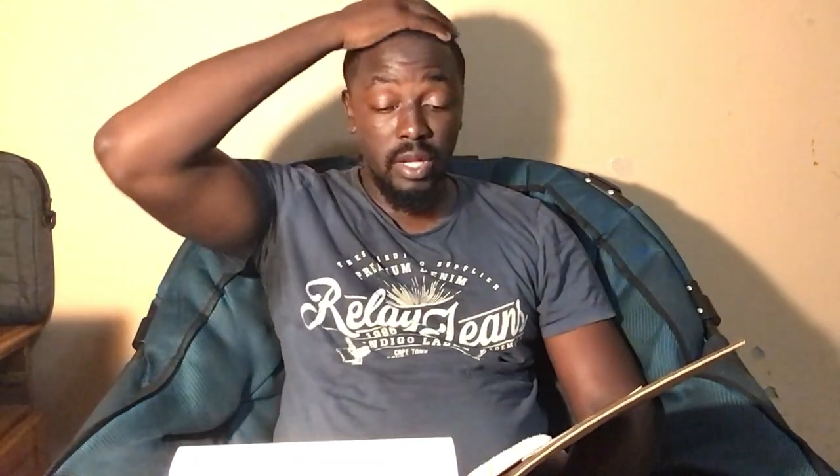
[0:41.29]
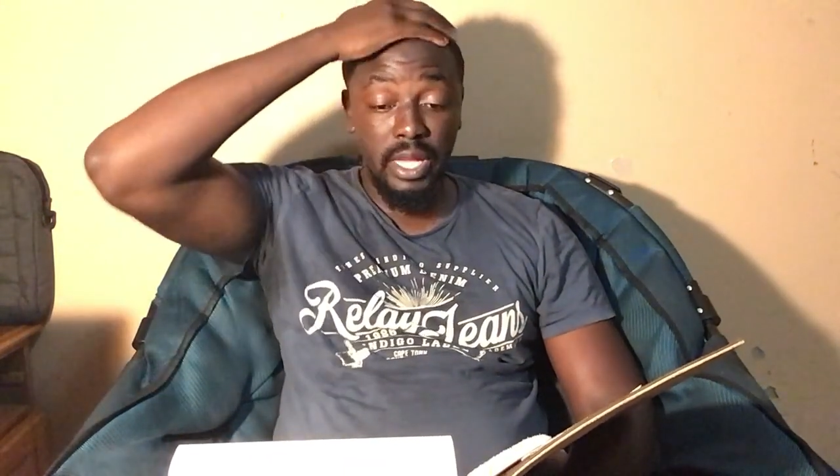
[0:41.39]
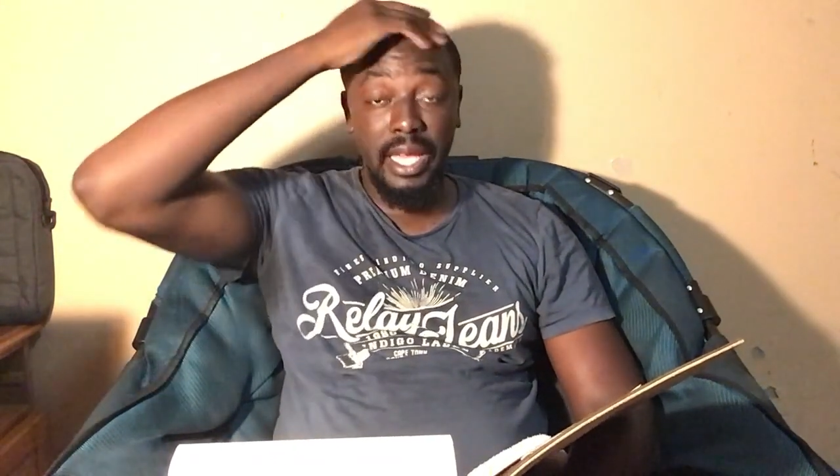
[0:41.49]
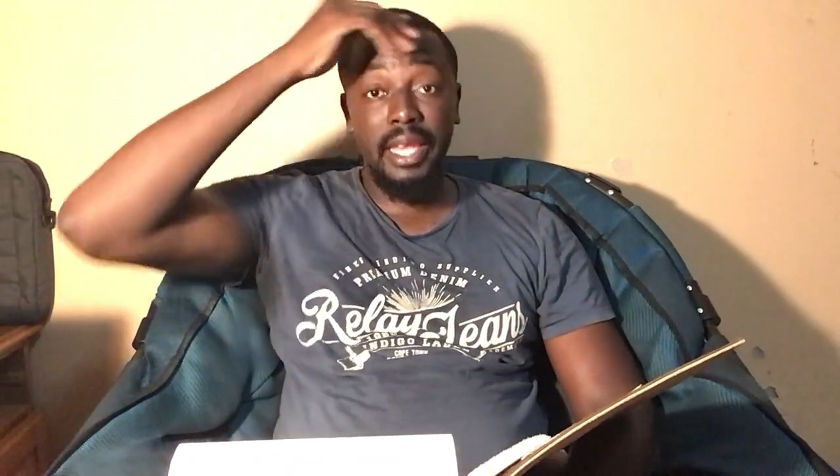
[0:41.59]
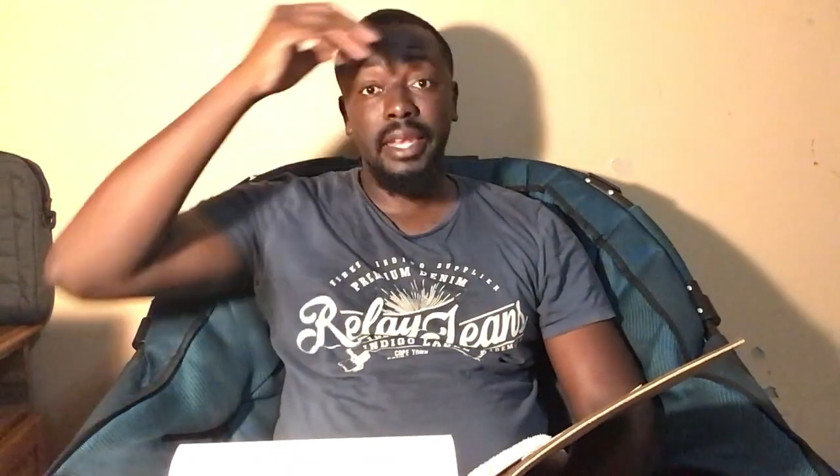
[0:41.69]

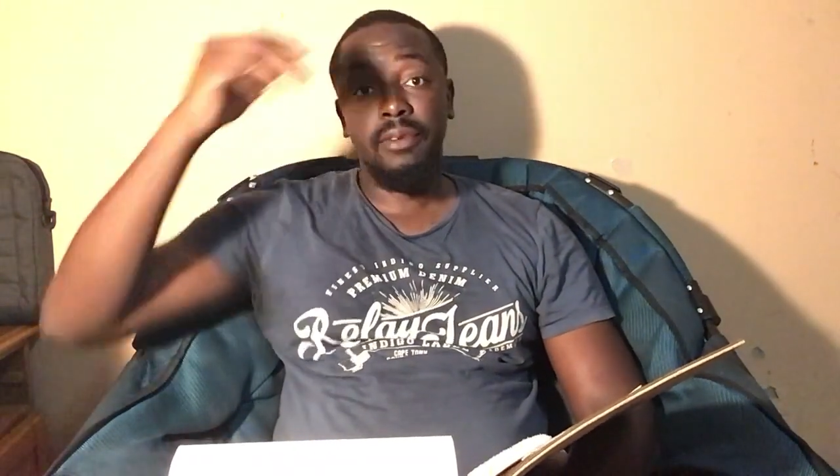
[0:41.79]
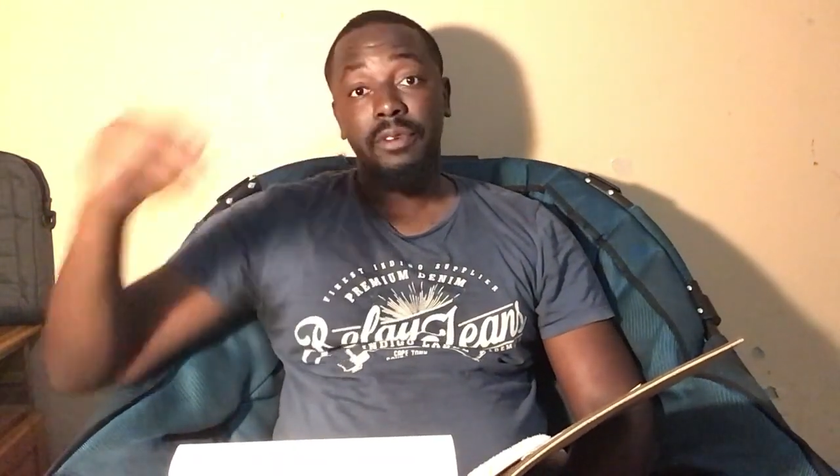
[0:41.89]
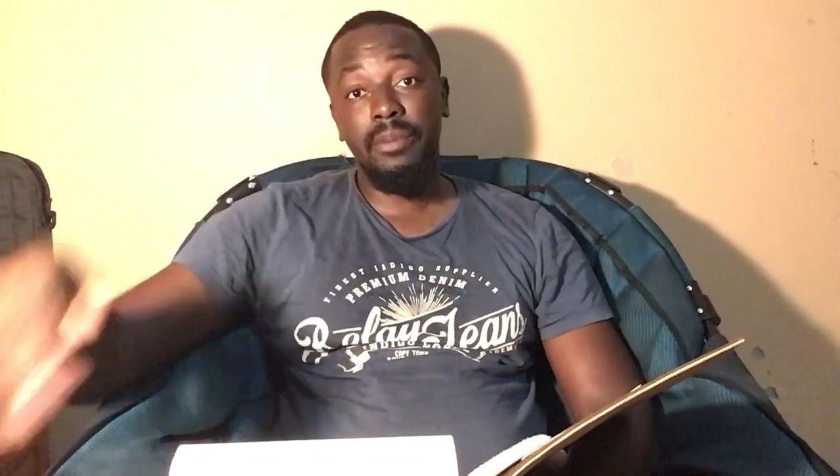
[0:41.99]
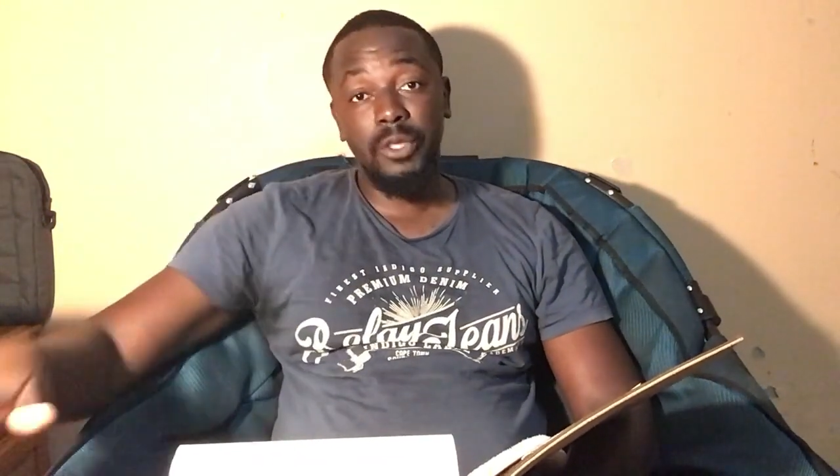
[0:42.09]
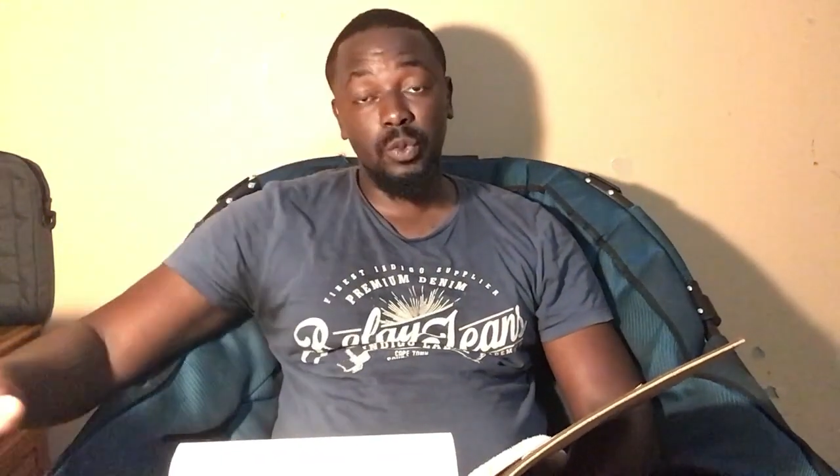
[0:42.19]
And
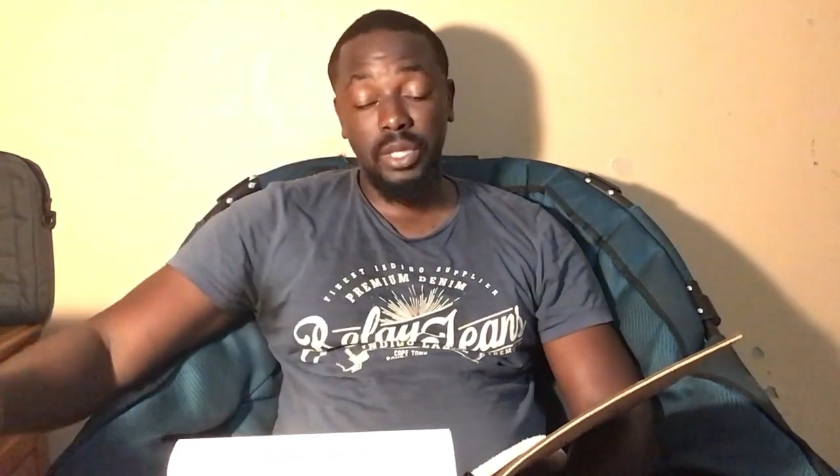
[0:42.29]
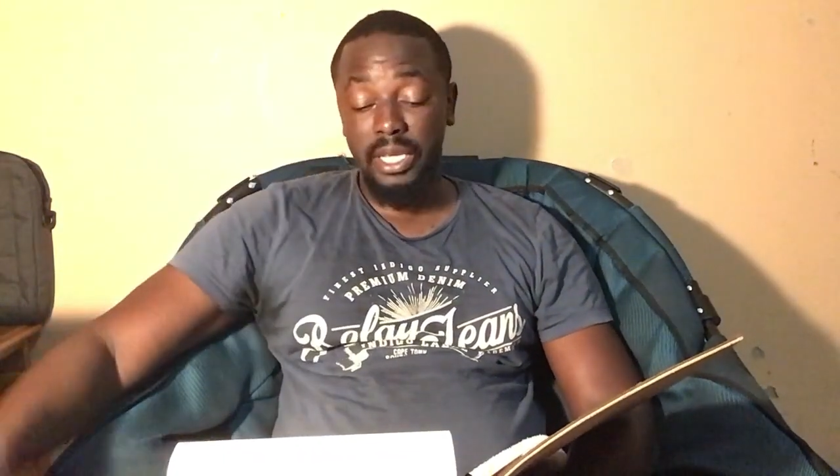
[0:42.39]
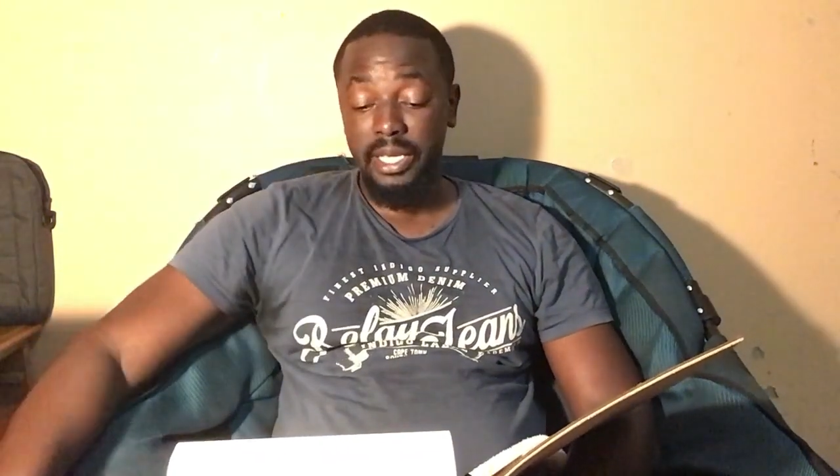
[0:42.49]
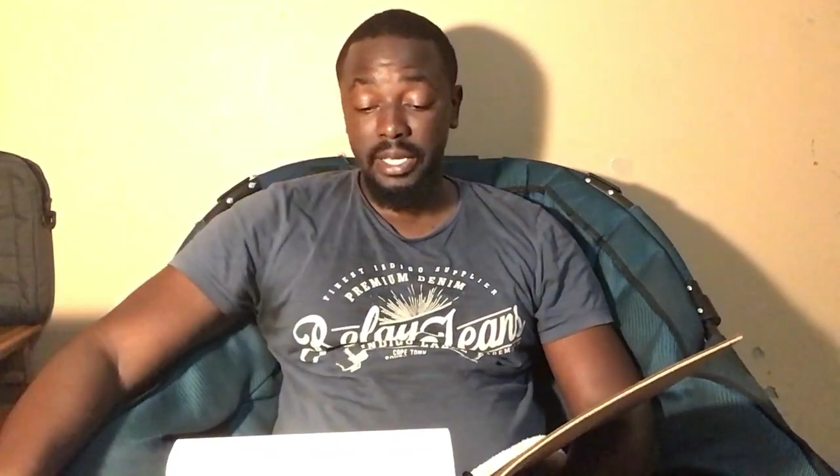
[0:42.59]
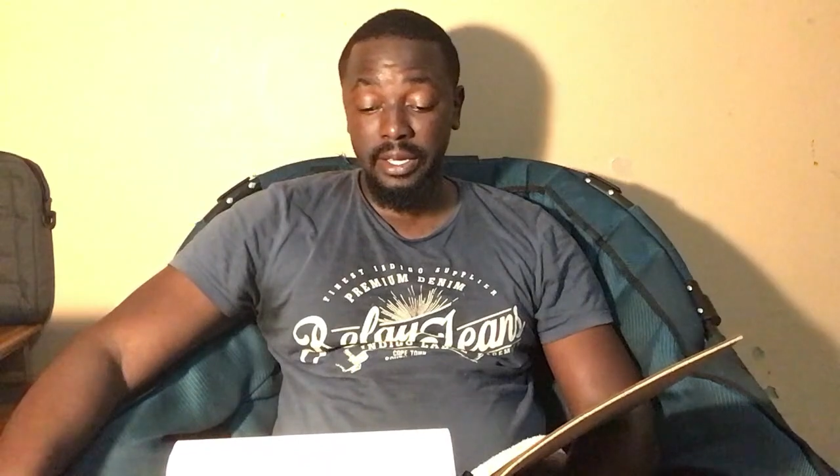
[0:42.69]
Farmers
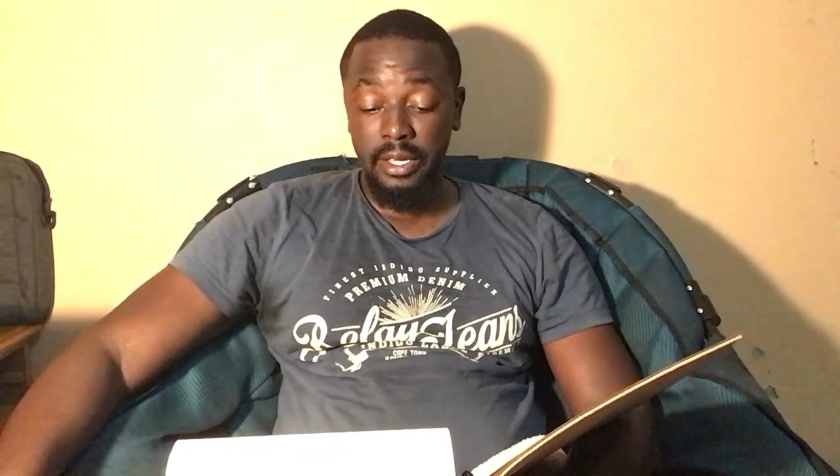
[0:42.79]
Weekly,